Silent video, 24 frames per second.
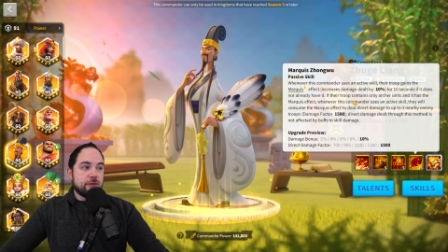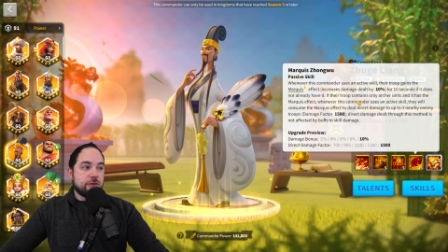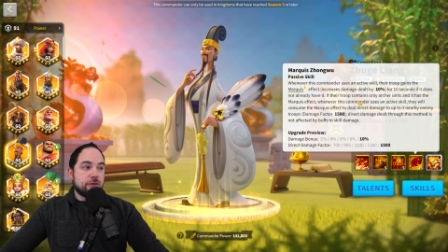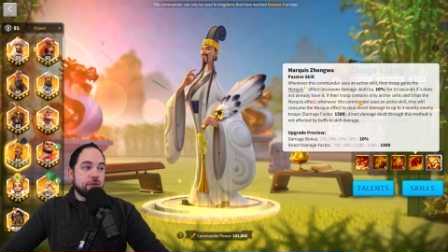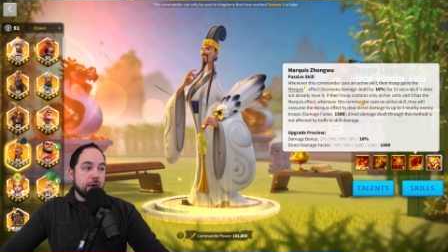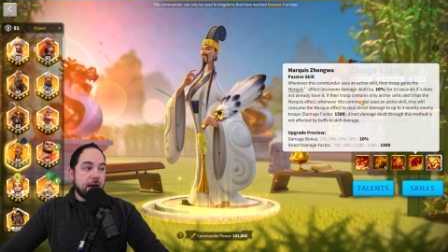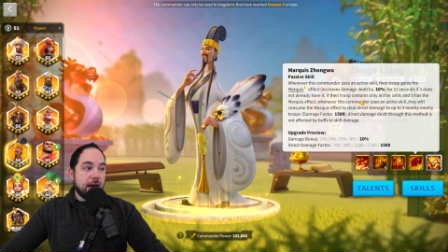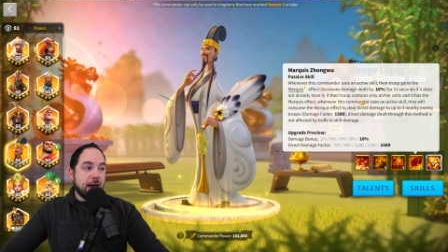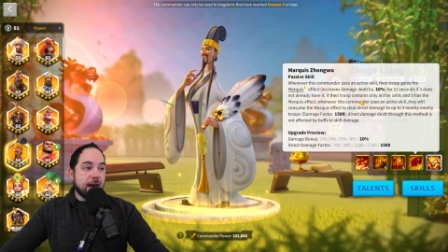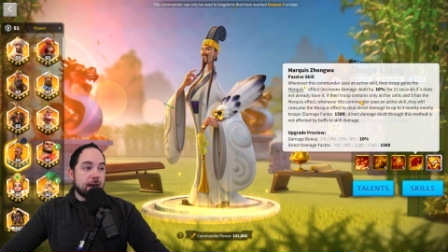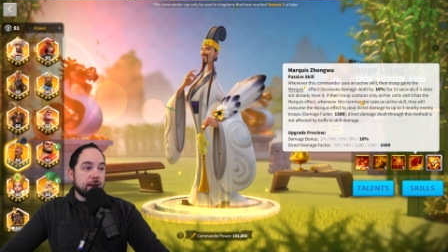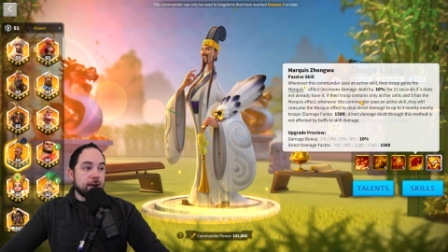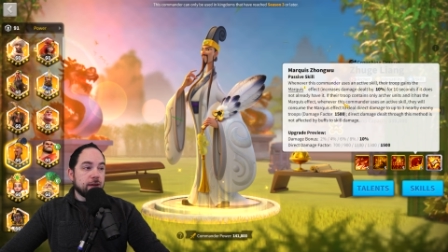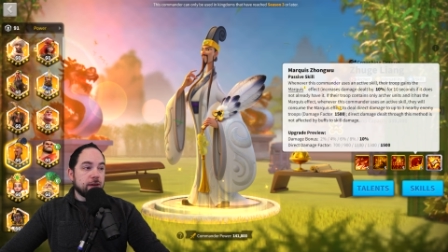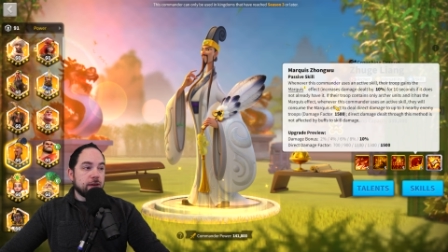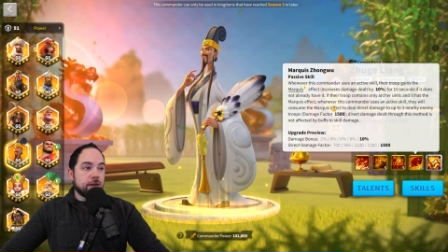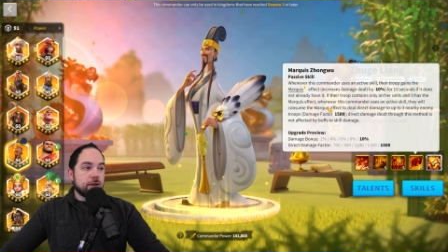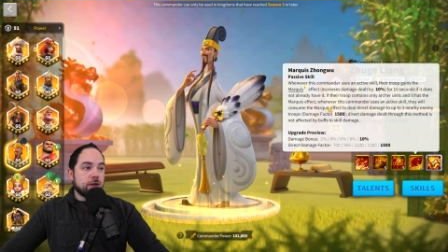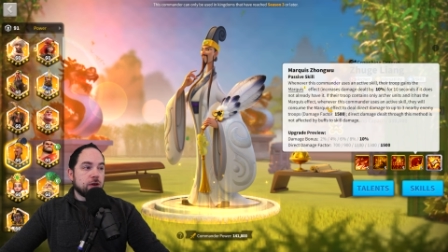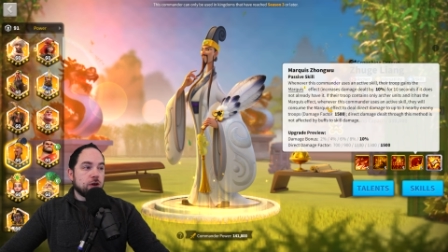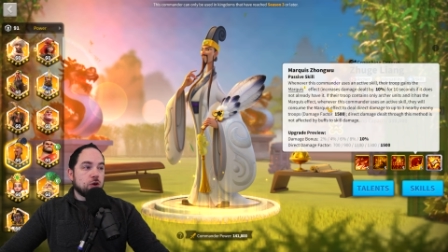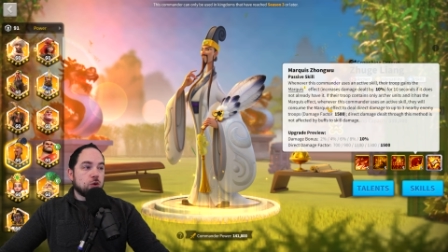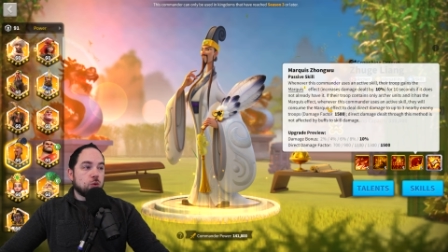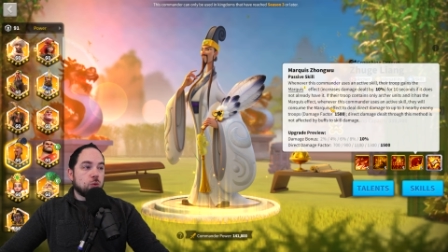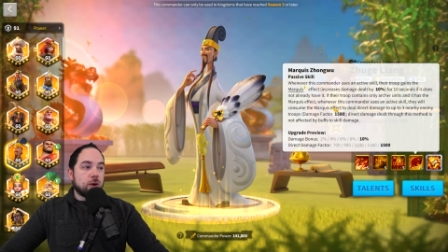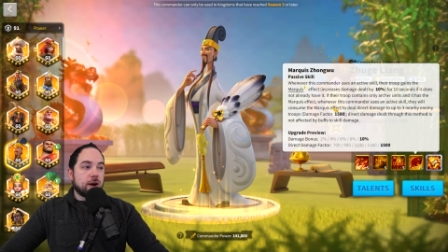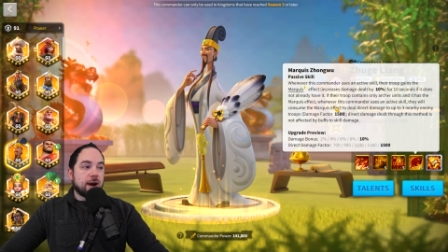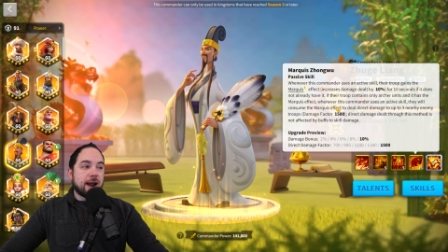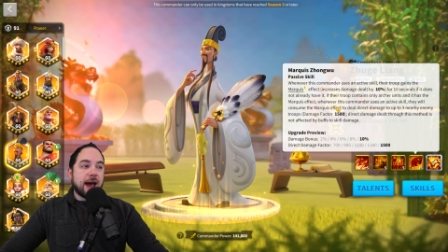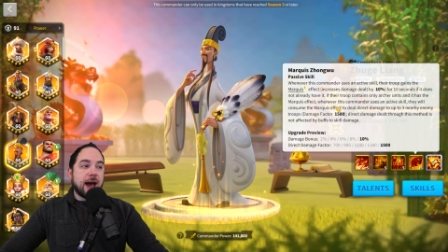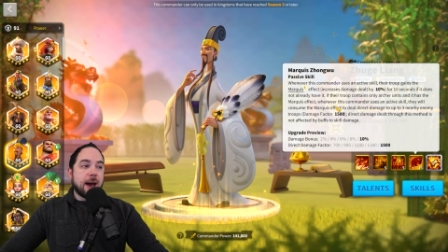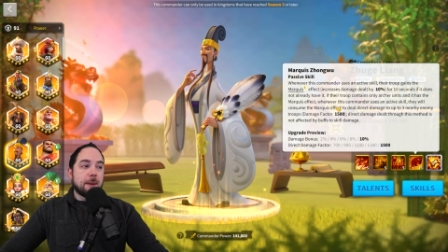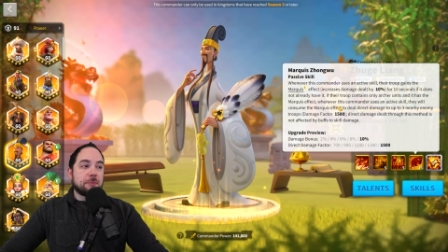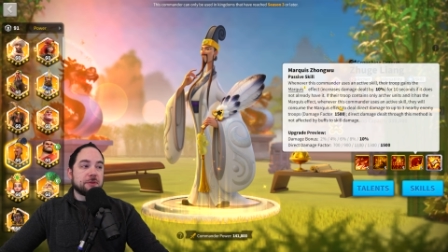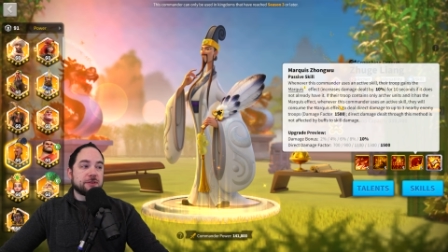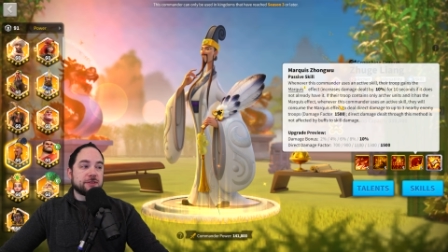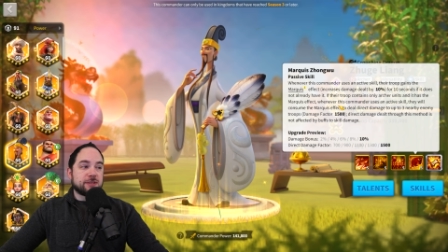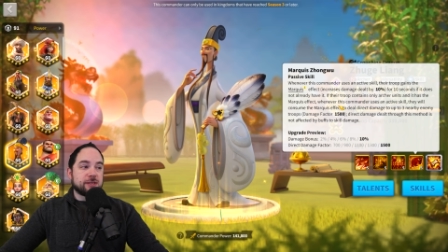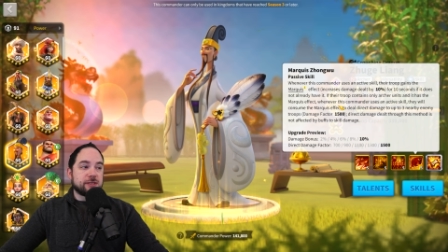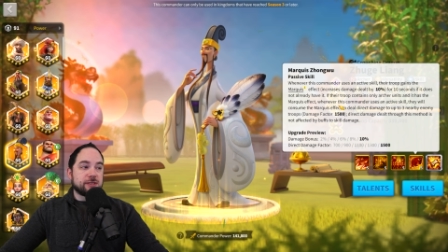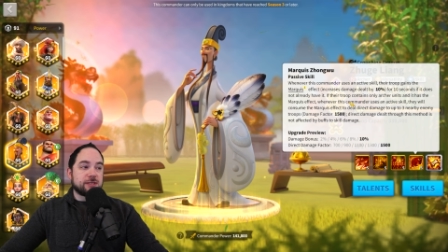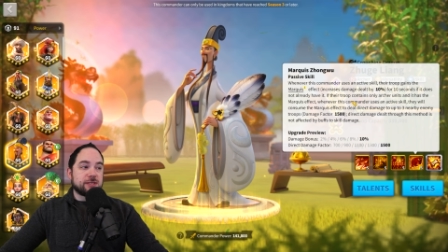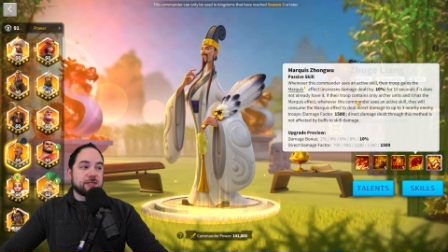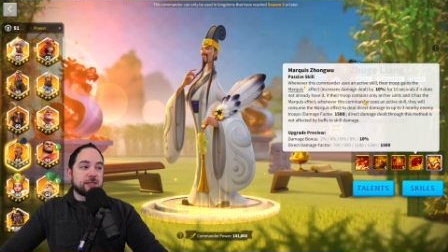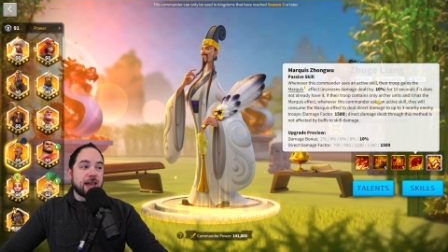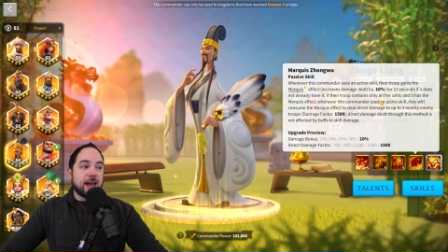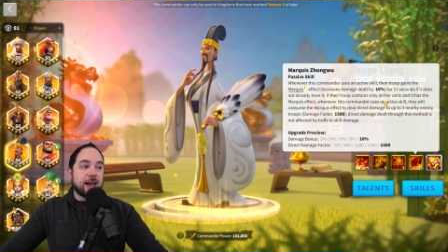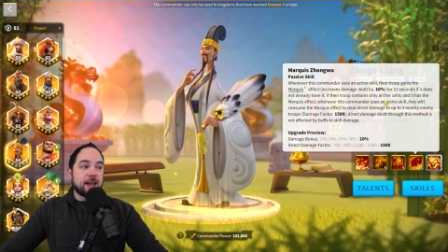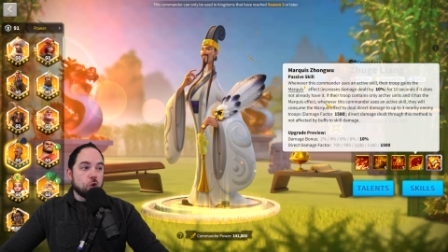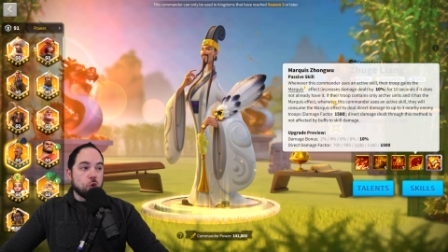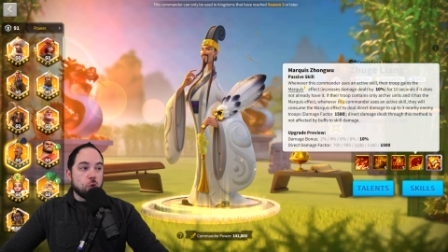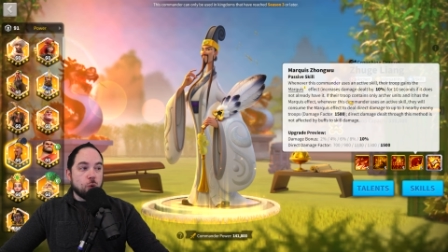then what happens instead?